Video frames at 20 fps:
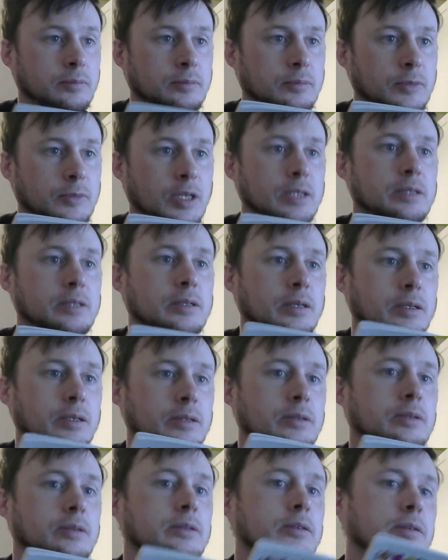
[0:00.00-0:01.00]
That's nice.
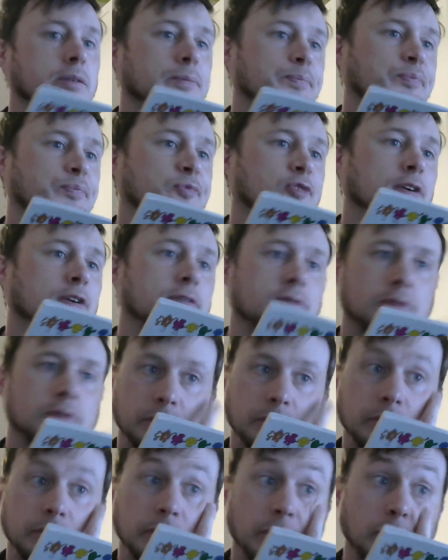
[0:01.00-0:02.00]
That's a reference
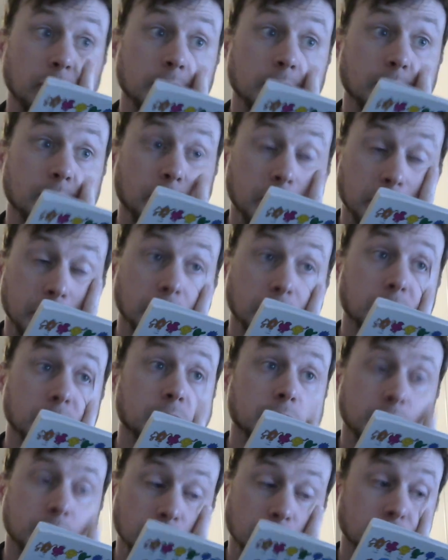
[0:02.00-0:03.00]
to the open window
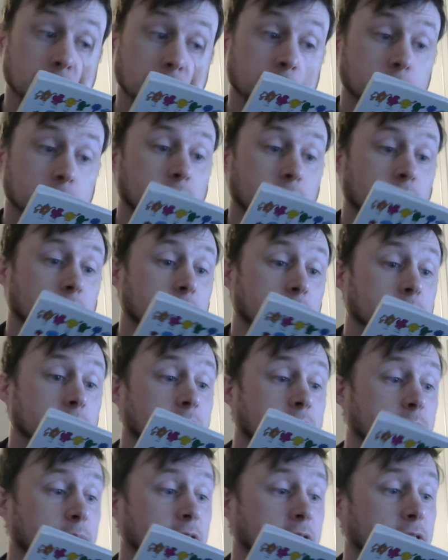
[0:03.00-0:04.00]
introduced earlier in
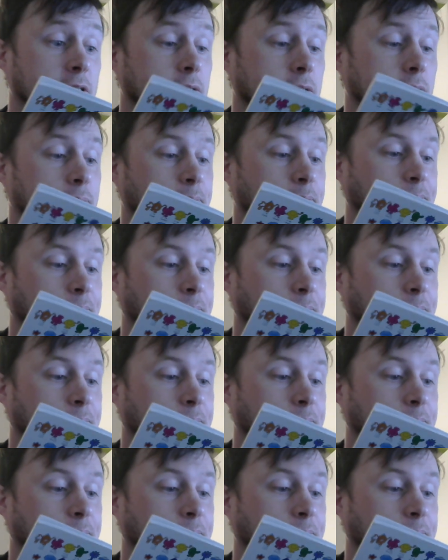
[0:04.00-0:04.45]
the piece.